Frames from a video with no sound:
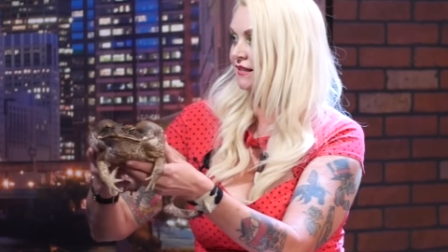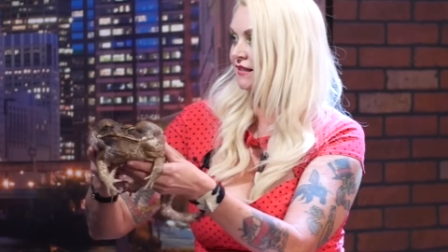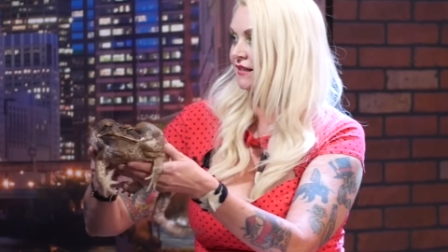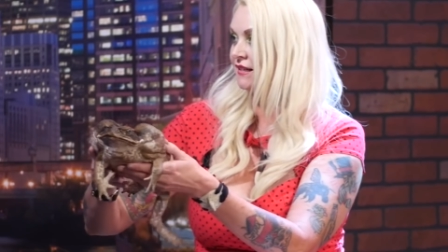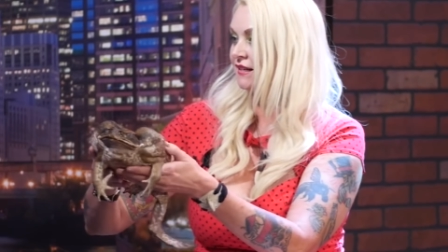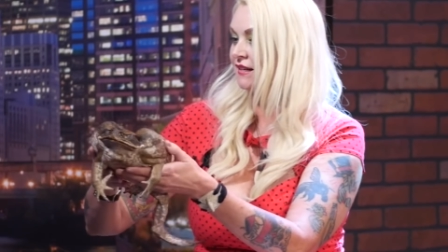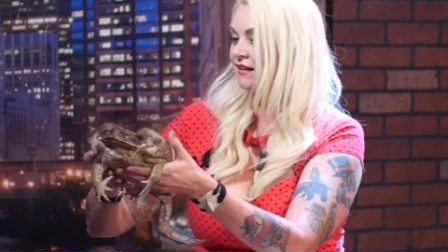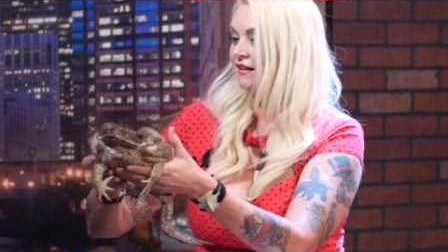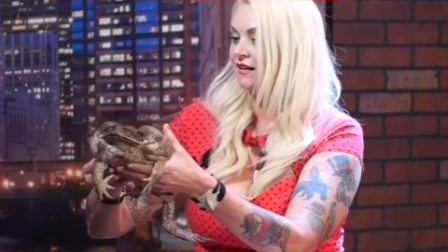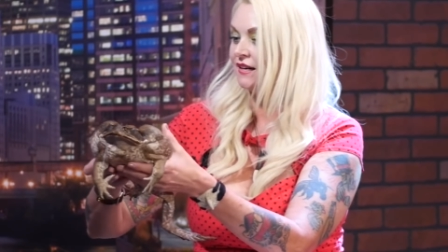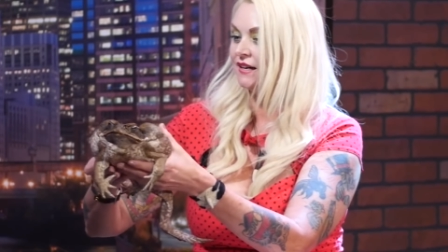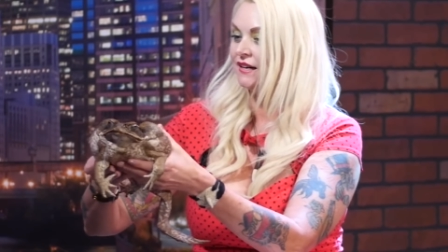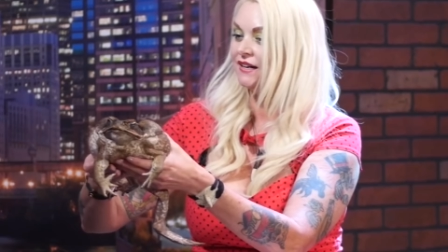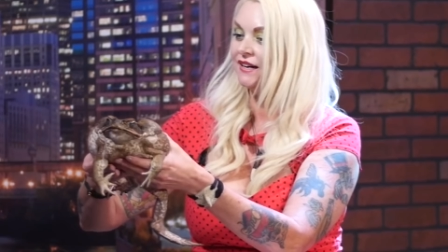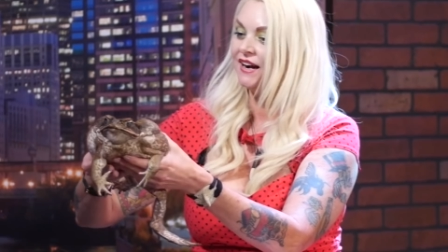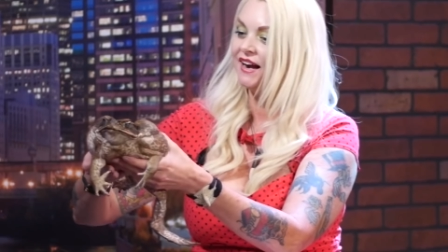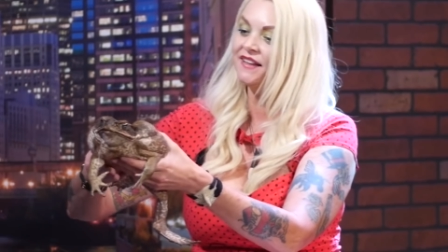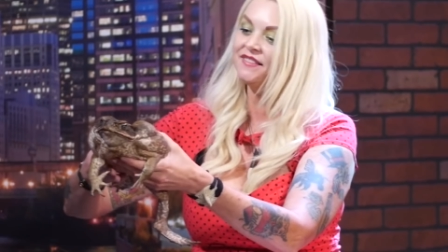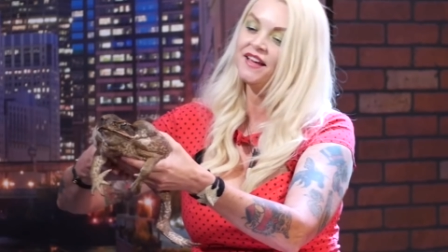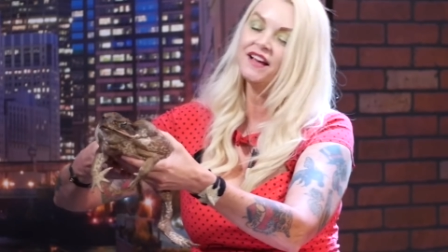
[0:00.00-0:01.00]
Wow.
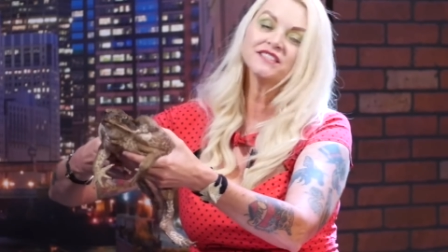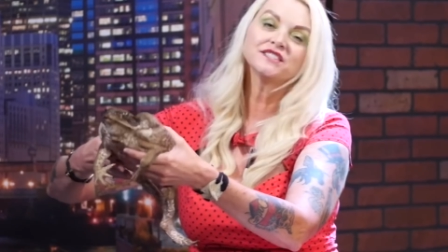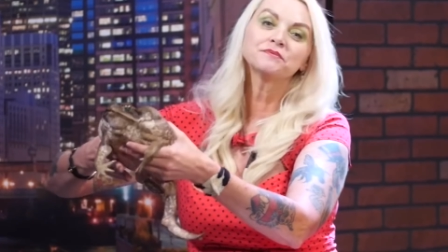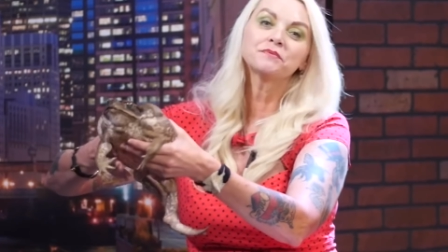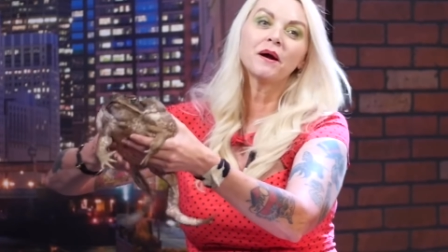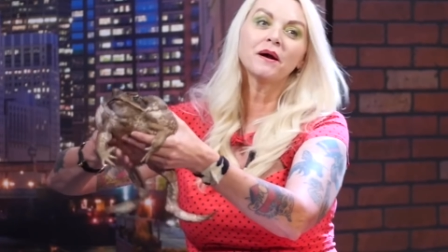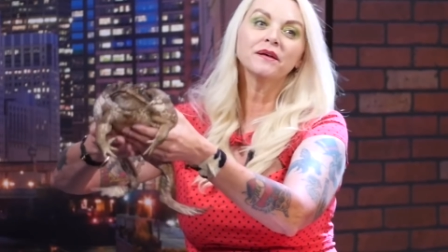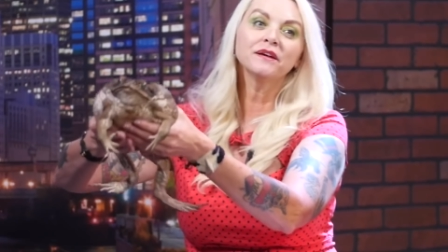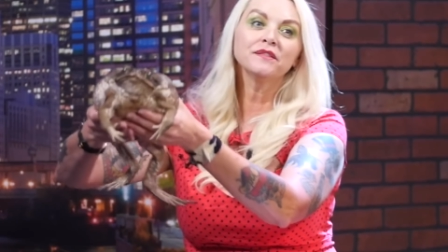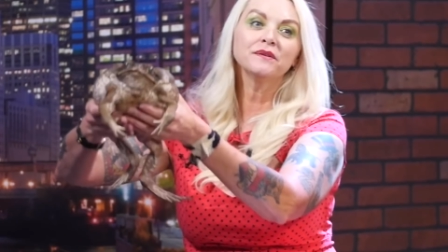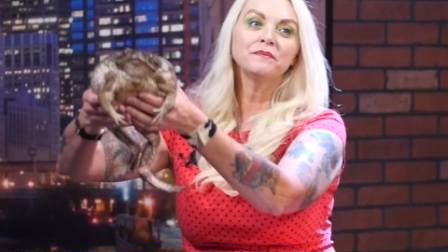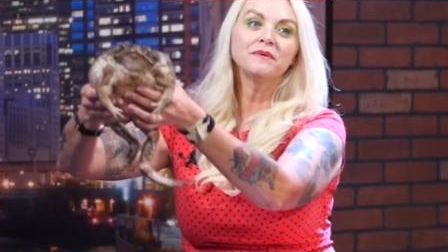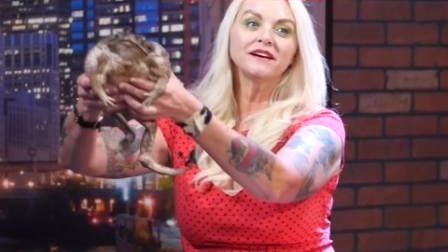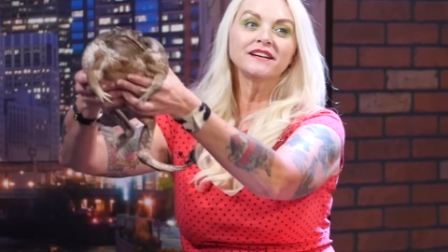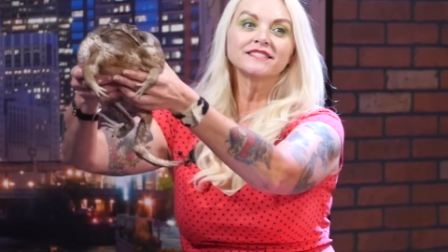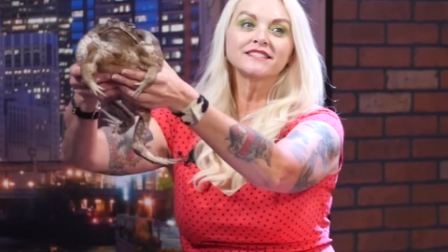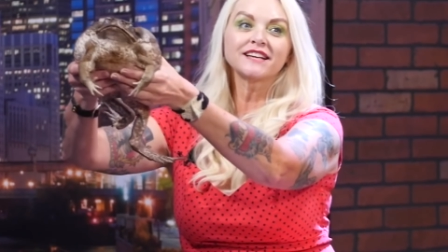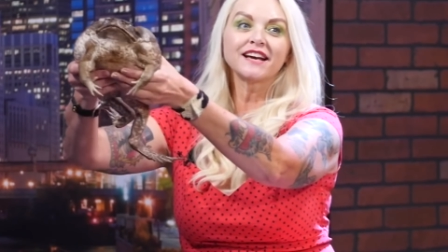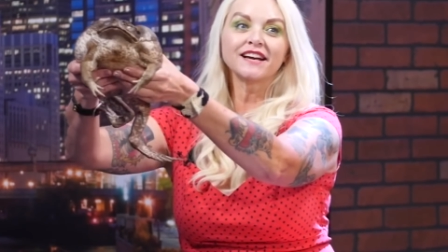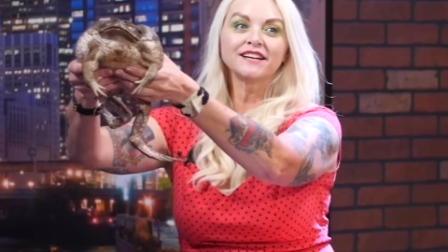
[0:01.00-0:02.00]
And that, that's probably the
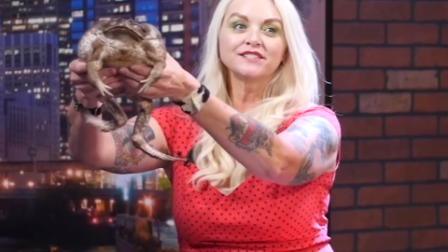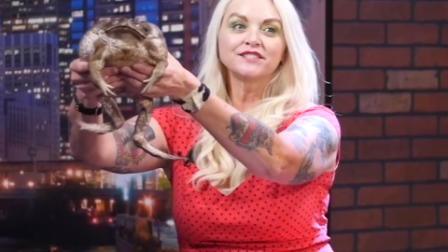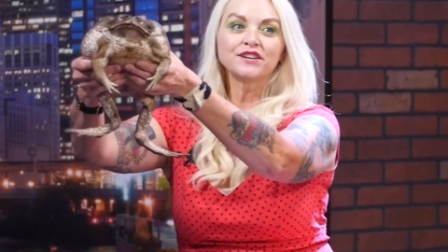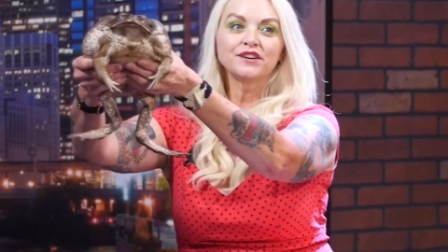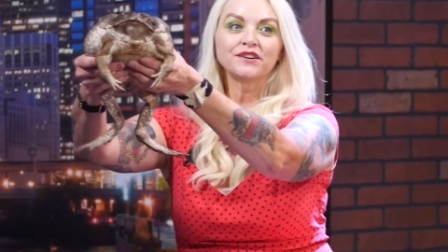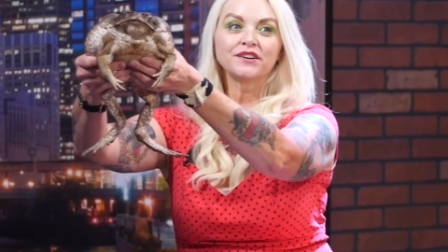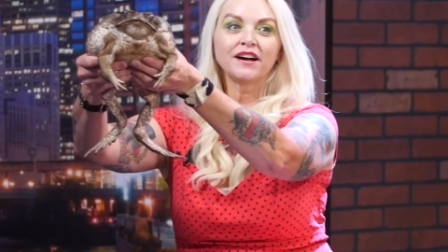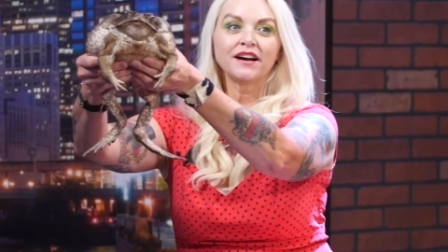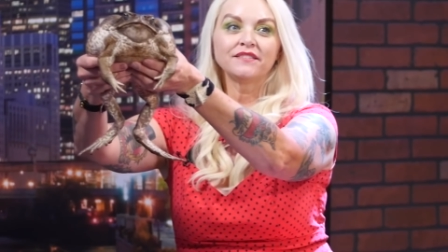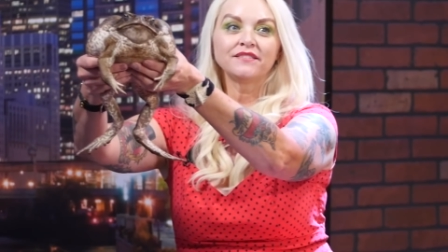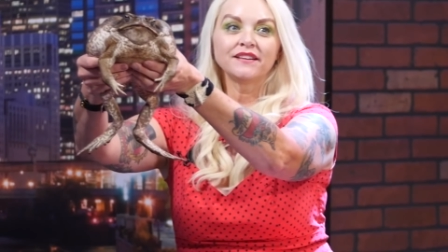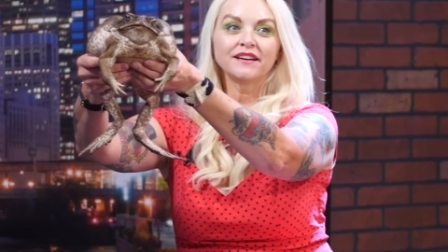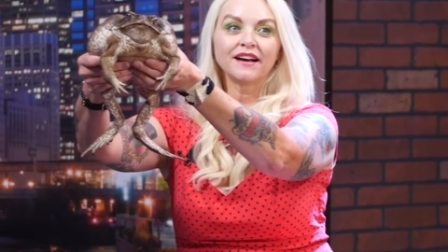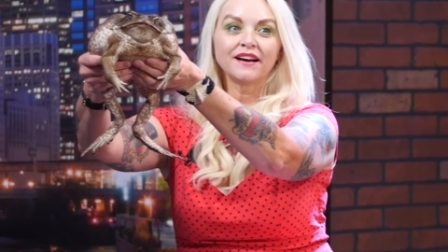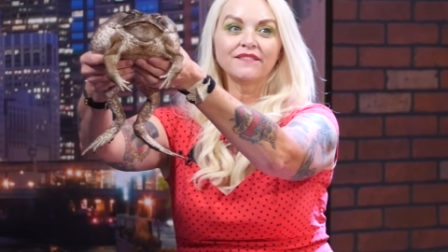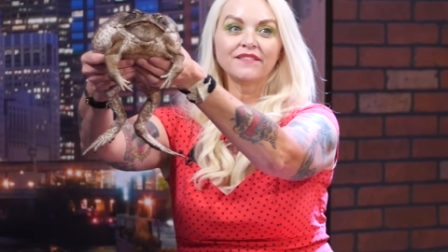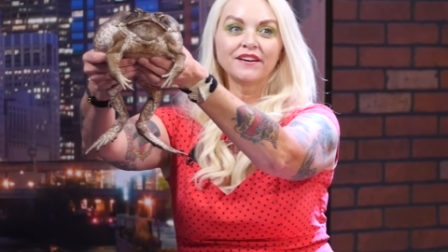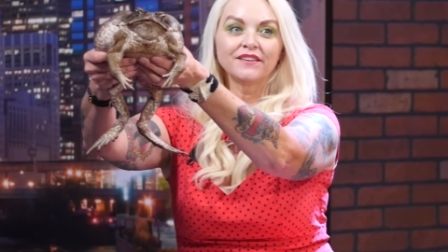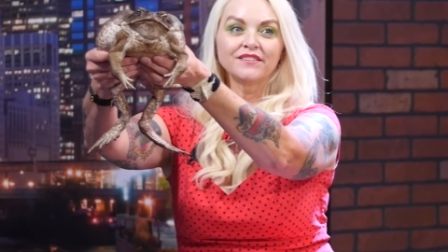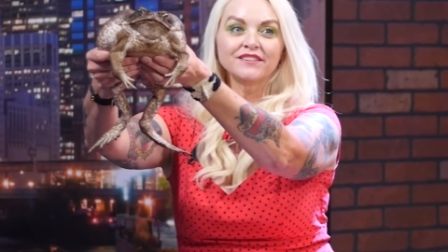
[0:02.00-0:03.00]
biggest cane toad I think
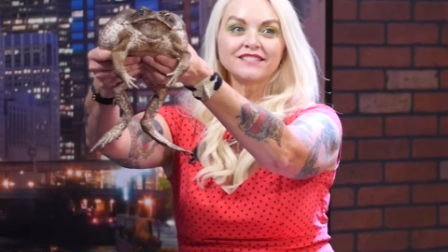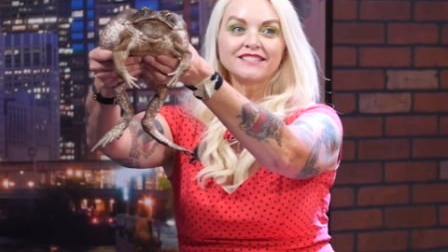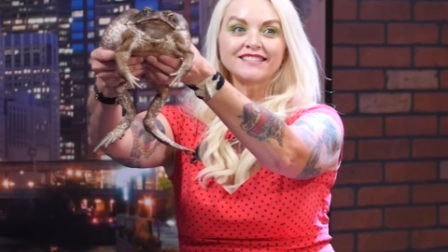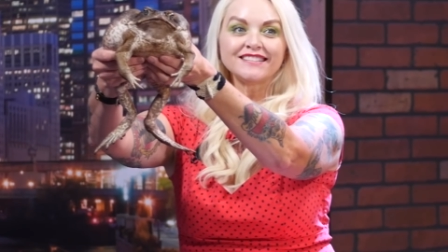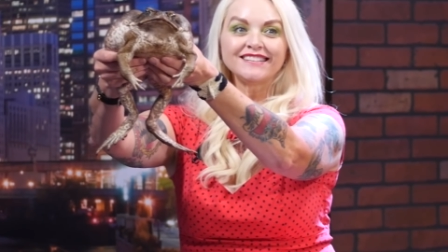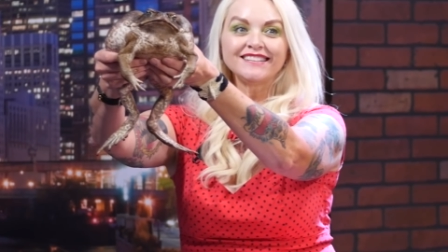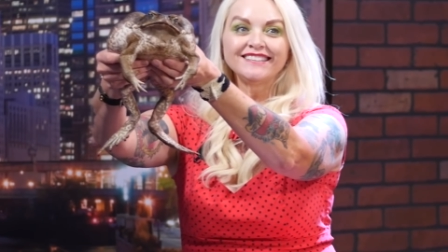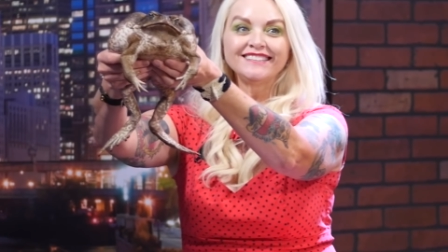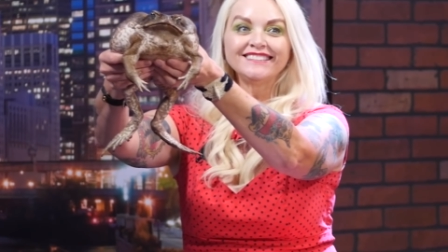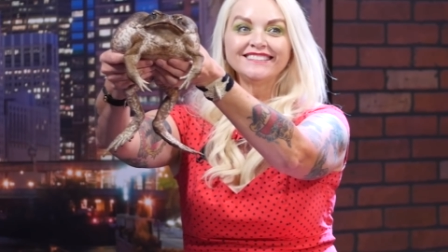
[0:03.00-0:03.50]
I've People, that